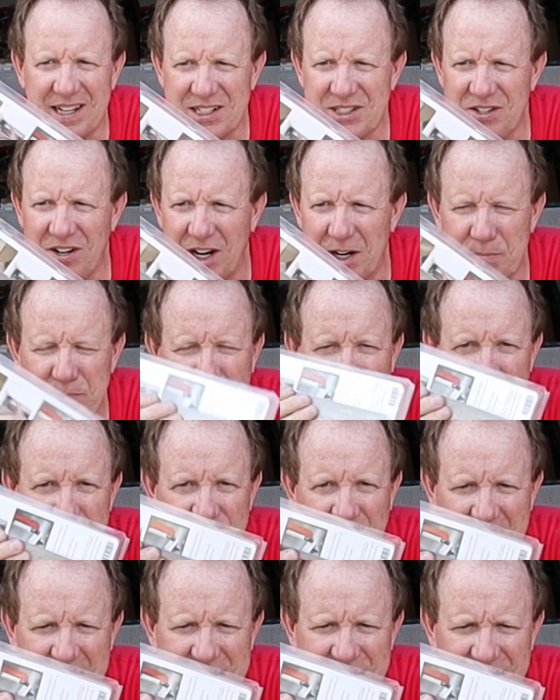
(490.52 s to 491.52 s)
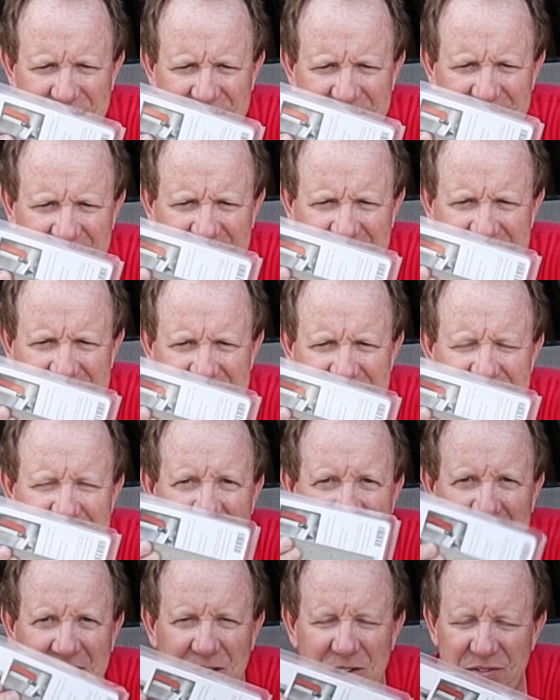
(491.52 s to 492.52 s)
electronic protractor and
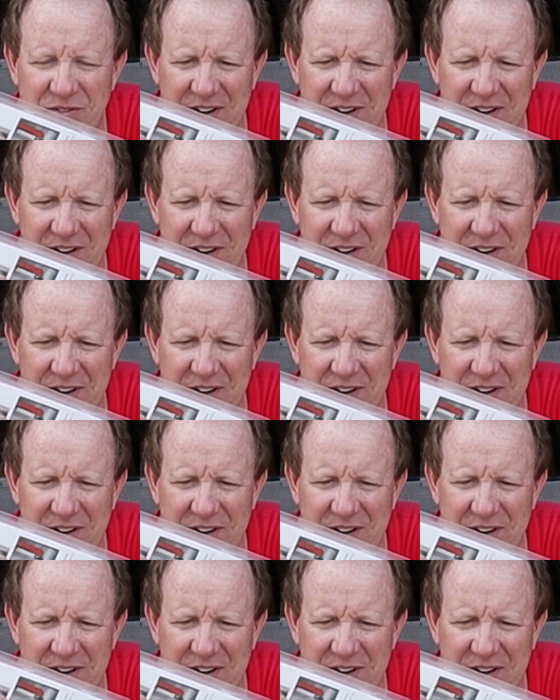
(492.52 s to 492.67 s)
angle